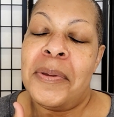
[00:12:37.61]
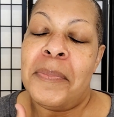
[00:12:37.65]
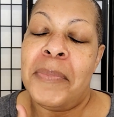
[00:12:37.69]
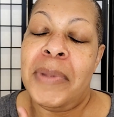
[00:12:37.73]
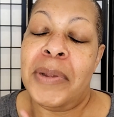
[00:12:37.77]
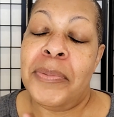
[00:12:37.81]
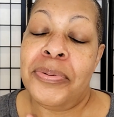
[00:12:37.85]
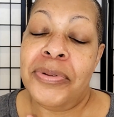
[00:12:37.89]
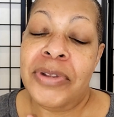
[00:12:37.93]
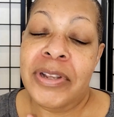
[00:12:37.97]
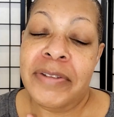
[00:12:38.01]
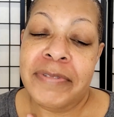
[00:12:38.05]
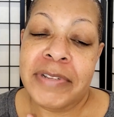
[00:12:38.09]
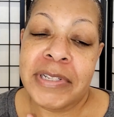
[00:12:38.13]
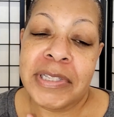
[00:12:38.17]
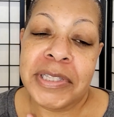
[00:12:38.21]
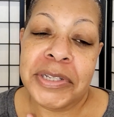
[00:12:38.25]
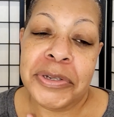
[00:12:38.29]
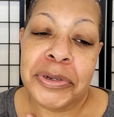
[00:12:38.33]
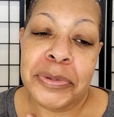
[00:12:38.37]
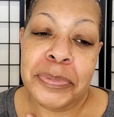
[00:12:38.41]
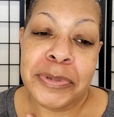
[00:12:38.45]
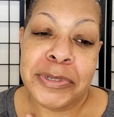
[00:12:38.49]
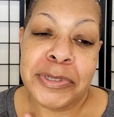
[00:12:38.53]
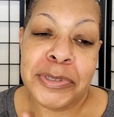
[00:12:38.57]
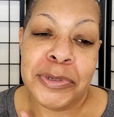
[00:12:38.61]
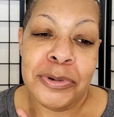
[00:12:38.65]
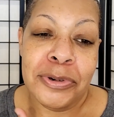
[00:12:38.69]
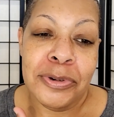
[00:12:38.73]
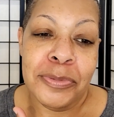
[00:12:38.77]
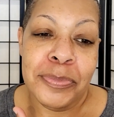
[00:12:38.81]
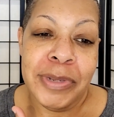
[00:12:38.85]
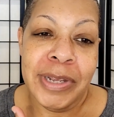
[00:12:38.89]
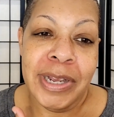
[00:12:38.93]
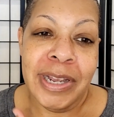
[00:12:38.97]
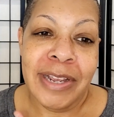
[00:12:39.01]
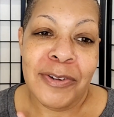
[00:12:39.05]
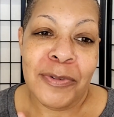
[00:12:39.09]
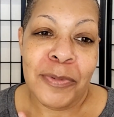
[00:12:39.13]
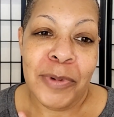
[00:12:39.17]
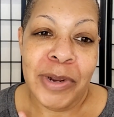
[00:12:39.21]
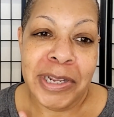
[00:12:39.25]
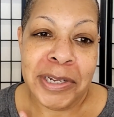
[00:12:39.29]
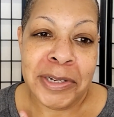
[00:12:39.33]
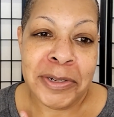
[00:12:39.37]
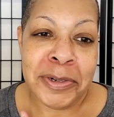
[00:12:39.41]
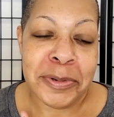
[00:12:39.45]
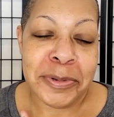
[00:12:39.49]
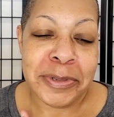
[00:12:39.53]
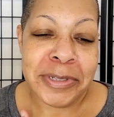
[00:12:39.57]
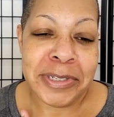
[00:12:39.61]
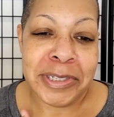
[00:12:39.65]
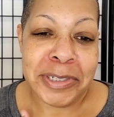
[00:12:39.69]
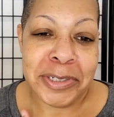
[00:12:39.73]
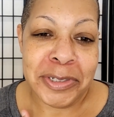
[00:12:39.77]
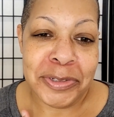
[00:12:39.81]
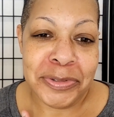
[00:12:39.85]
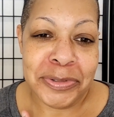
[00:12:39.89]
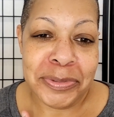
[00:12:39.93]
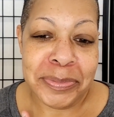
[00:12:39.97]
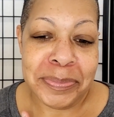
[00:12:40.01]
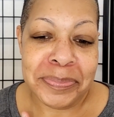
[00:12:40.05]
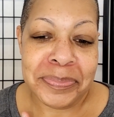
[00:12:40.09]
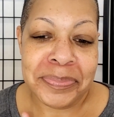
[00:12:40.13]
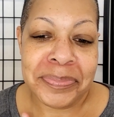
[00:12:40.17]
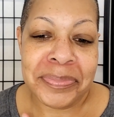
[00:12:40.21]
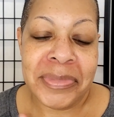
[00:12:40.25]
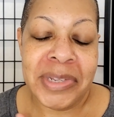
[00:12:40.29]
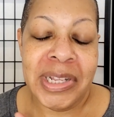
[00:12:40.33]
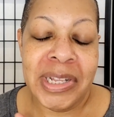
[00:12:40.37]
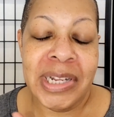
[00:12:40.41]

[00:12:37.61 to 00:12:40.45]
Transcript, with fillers: My previous therapist told me I have white coat syndrome.